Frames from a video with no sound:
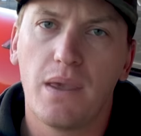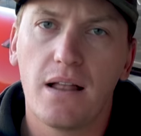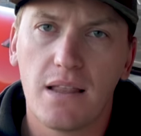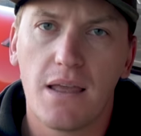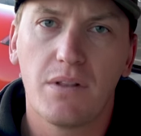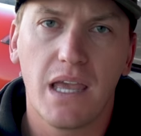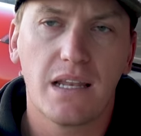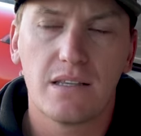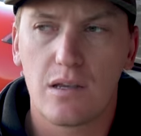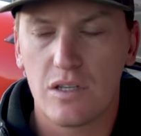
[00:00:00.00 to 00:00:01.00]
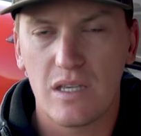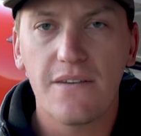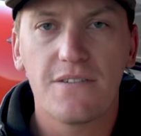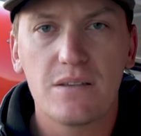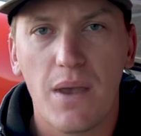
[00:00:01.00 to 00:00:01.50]
BLM land is our
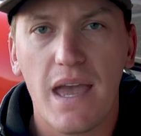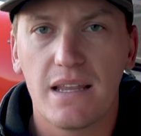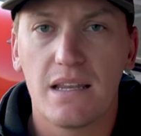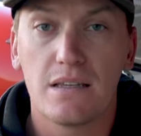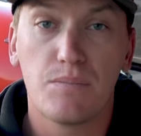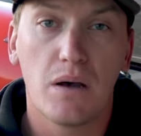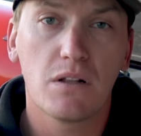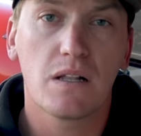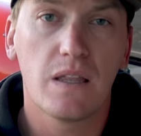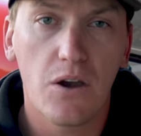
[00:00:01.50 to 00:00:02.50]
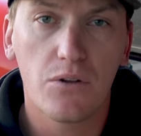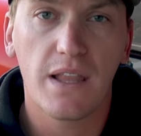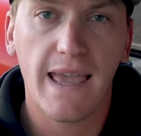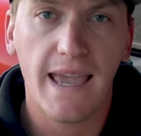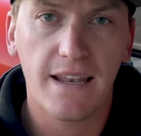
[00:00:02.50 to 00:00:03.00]
safest bet. It is publicly
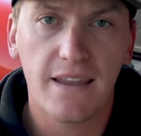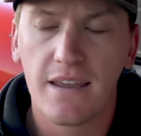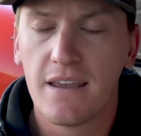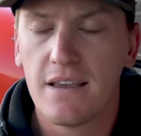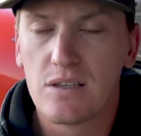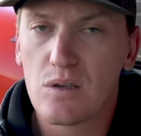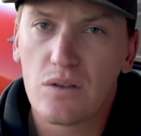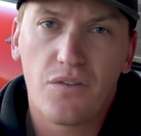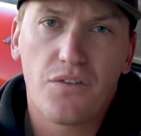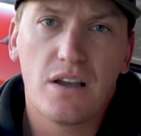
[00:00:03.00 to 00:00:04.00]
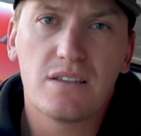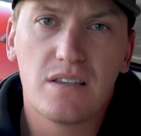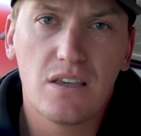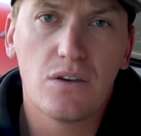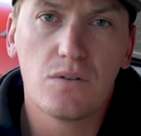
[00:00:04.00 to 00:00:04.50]
owned land, so it's for us
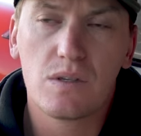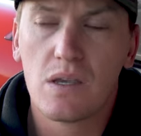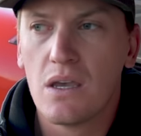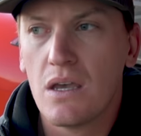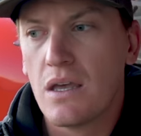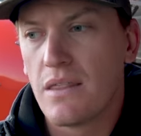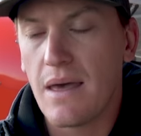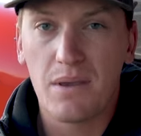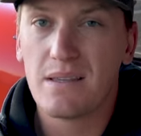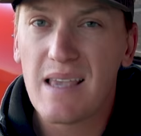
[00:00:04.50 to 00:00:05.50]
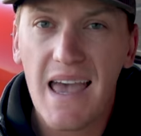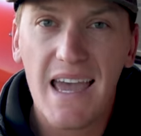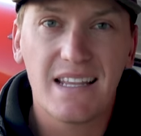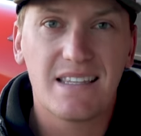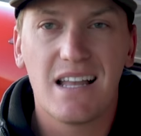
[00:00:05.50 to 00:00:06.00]
to use. That being
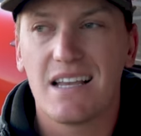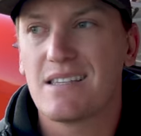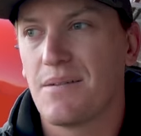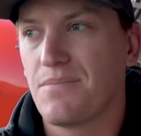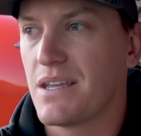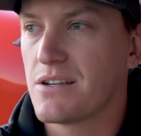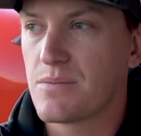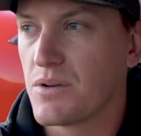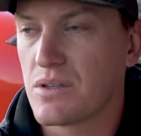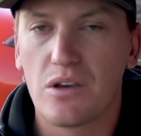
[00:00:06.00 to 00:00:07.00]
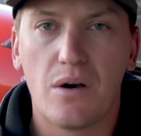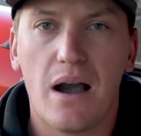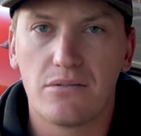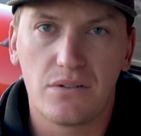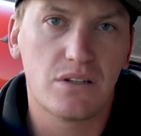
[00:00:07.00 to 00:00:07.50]
said, it's not something that you're supposed to go
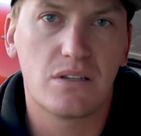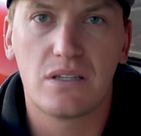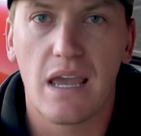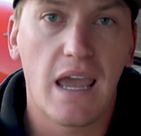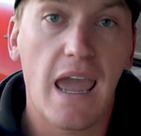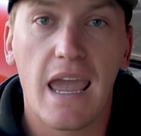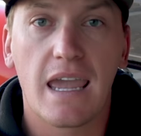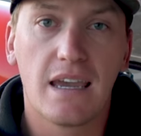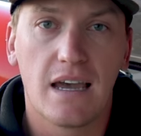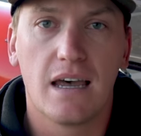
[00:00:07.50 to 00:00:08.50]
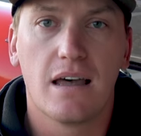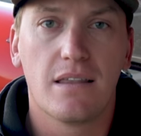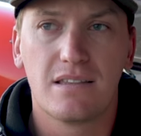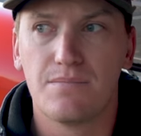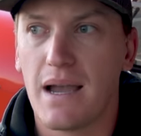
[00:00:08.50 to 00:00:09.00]
out and just say, hey,
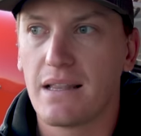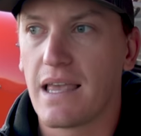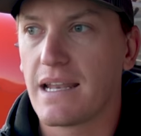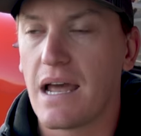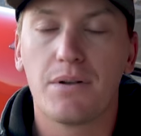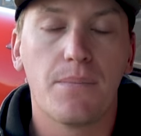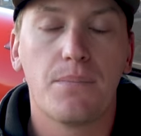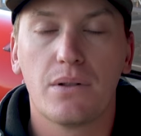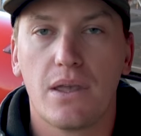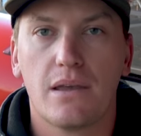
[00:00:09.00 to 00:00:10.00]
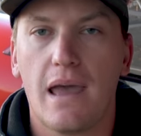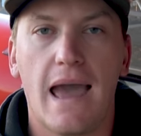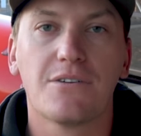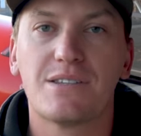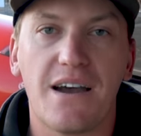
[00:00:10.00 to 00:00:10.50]
this is my land, I'm gonna build a
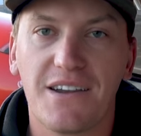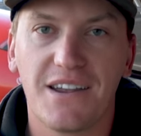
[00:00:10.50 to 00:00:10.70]
house out